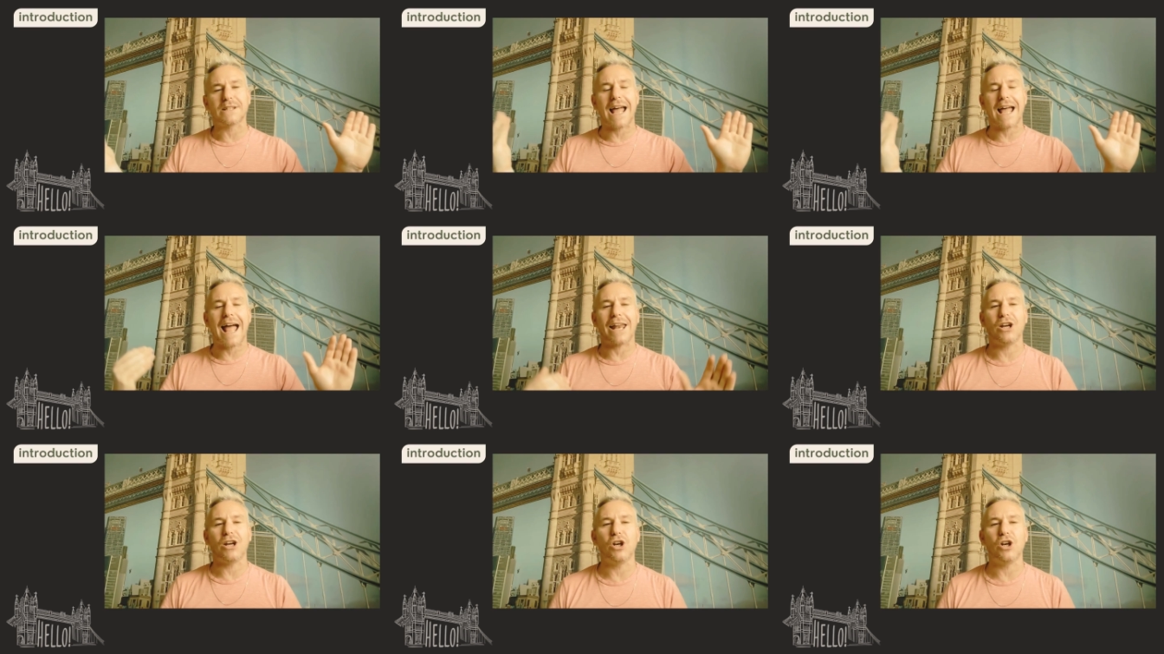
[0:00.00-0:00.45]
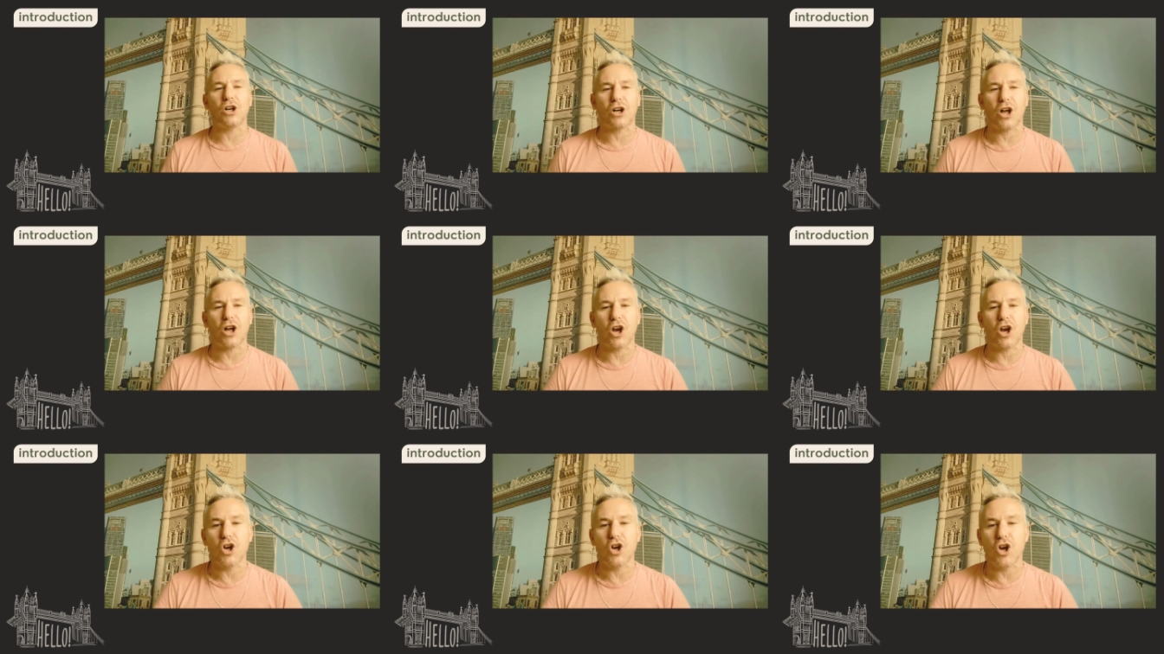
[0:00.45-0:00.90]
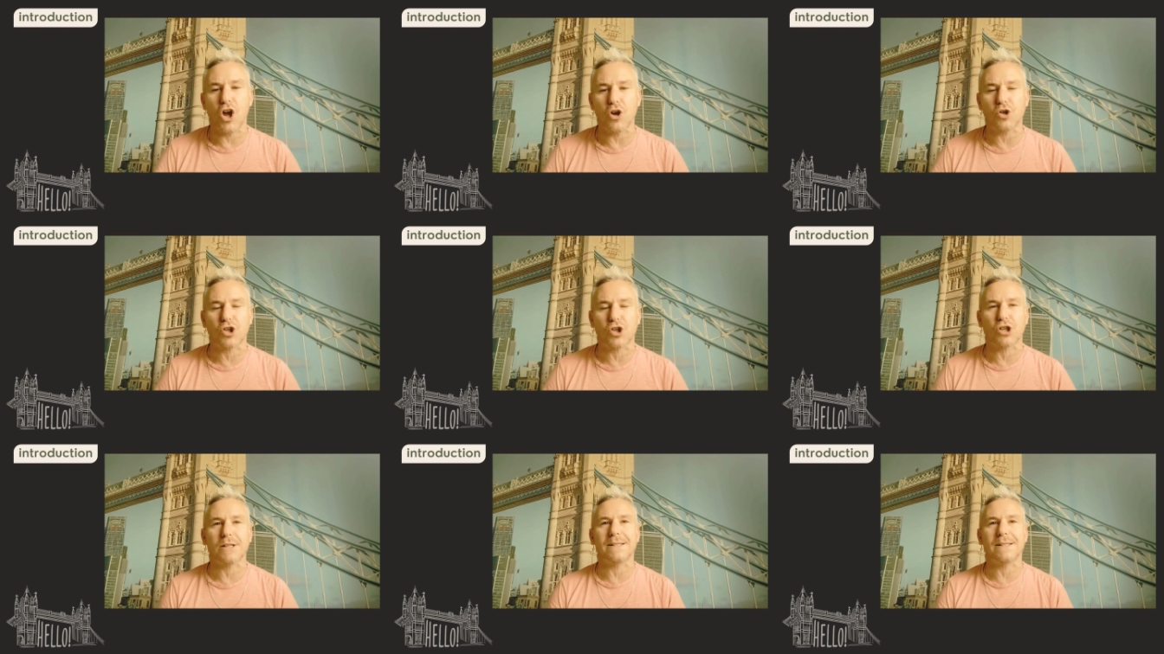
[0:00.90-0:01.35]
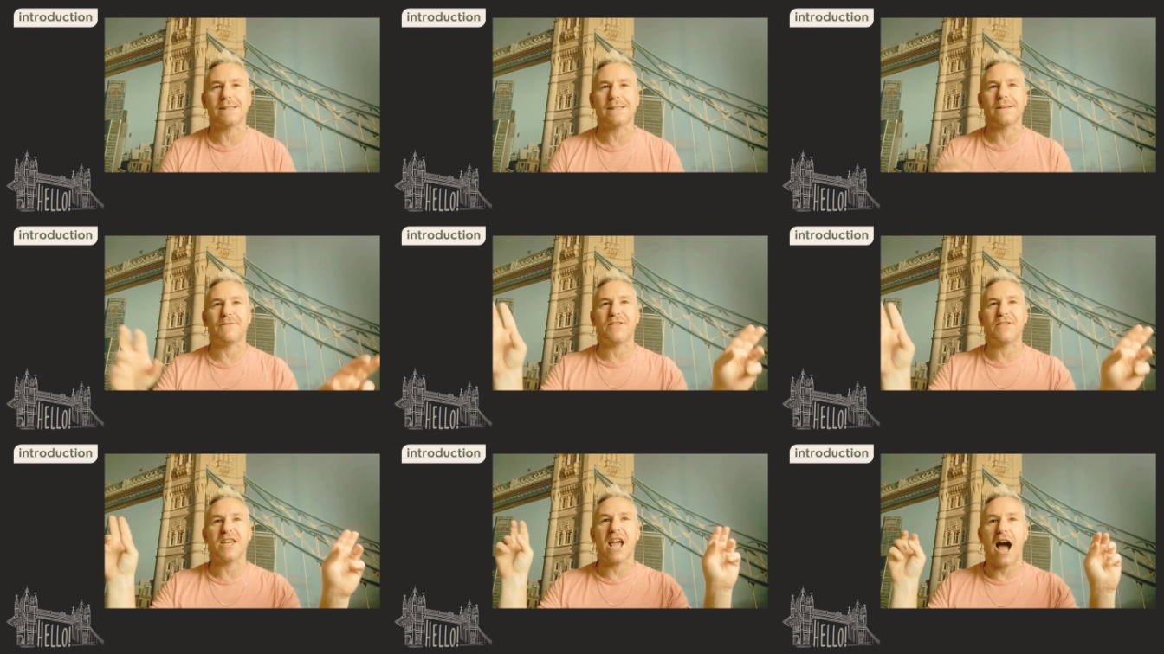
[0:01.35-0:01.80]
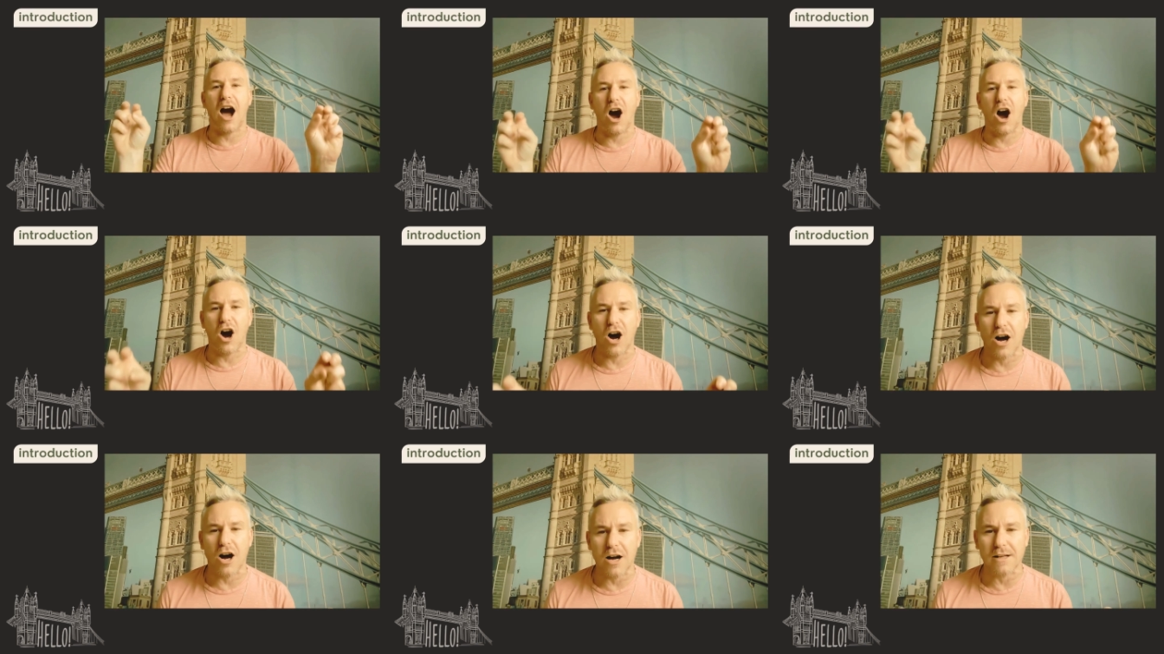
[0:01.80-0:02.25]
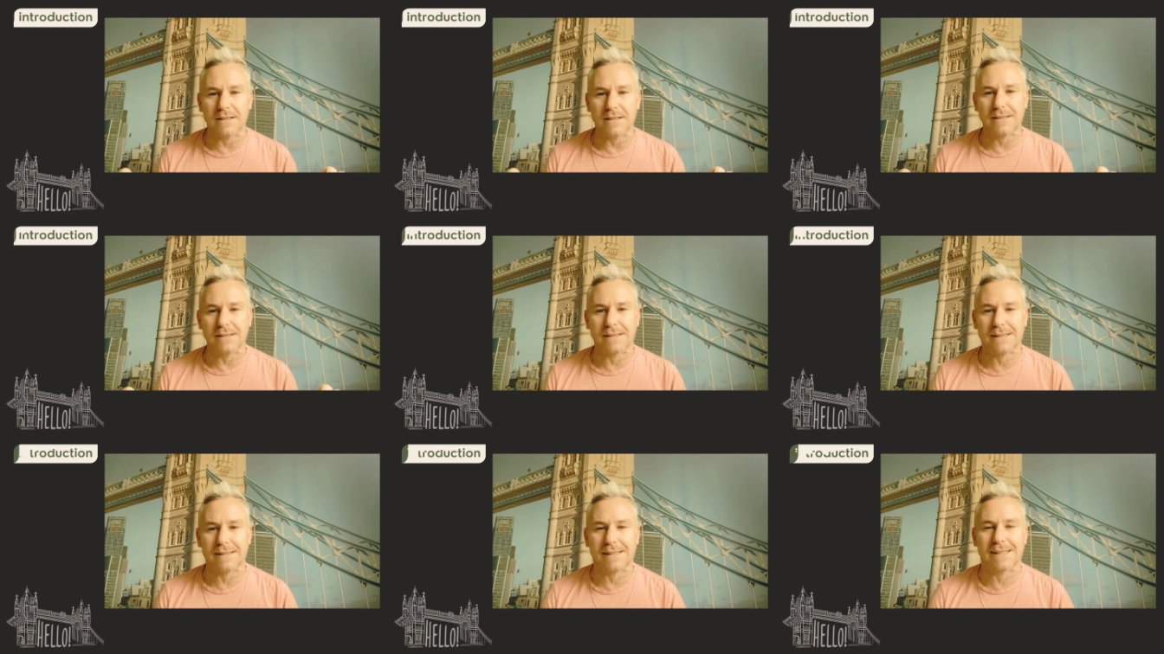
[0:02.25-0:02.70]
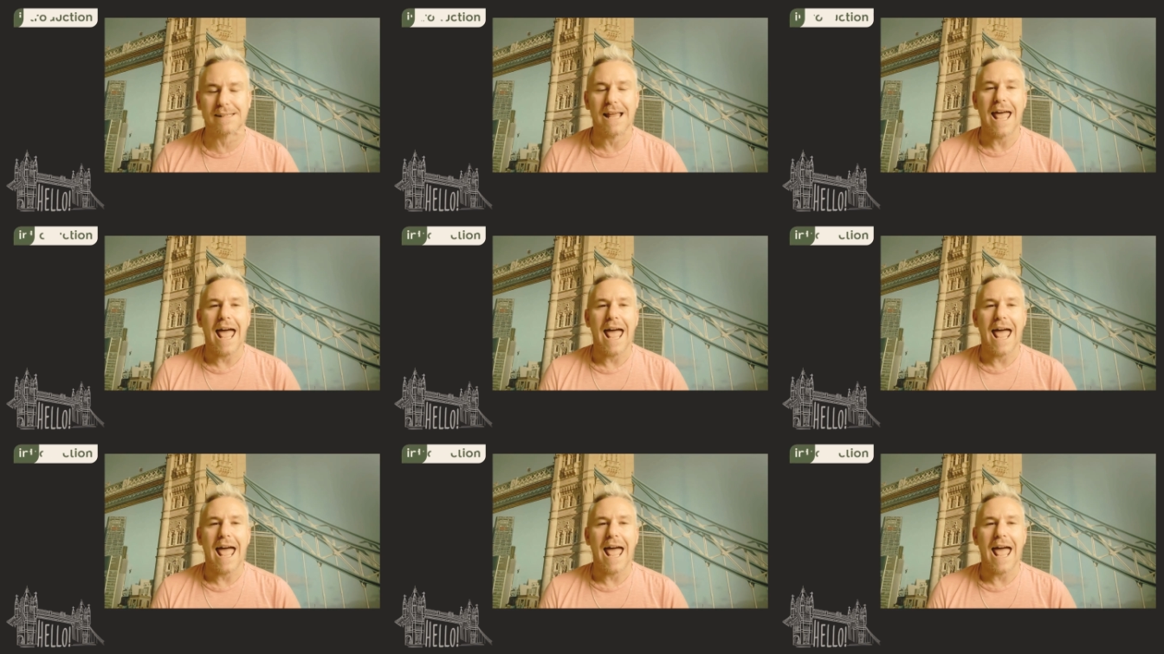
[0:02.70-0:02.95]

and look at notions of the arts,